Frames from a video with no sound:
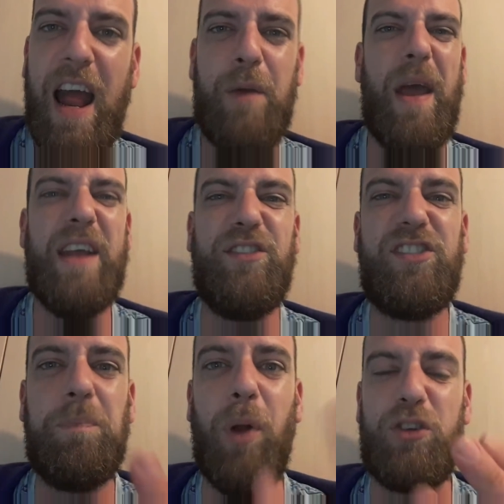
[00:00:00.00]
Anyway, he's
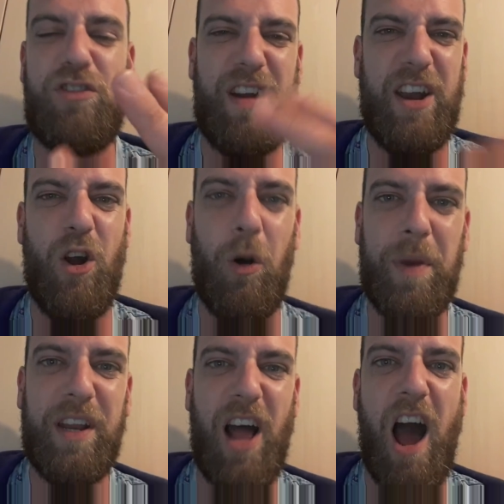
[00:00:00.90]
spluttering and
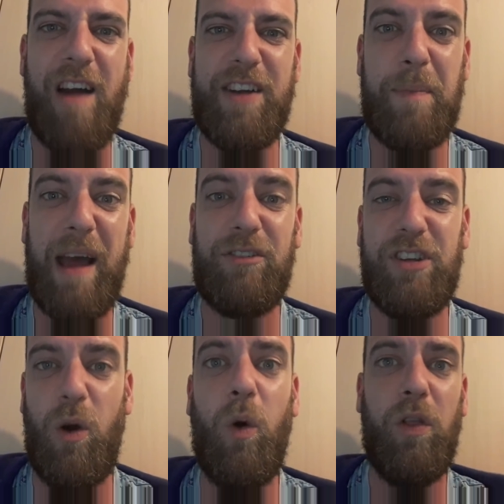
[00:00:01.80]
humming and hawing about
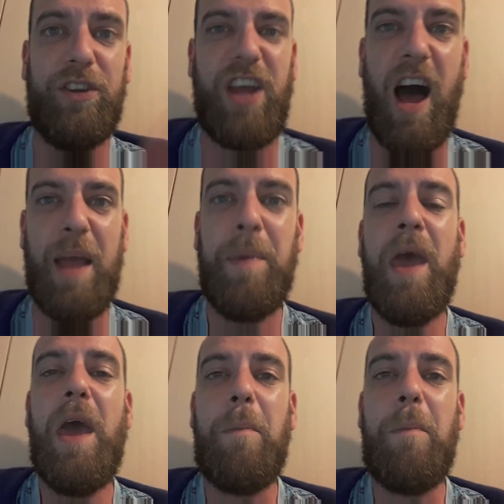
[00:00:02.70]
it all the time.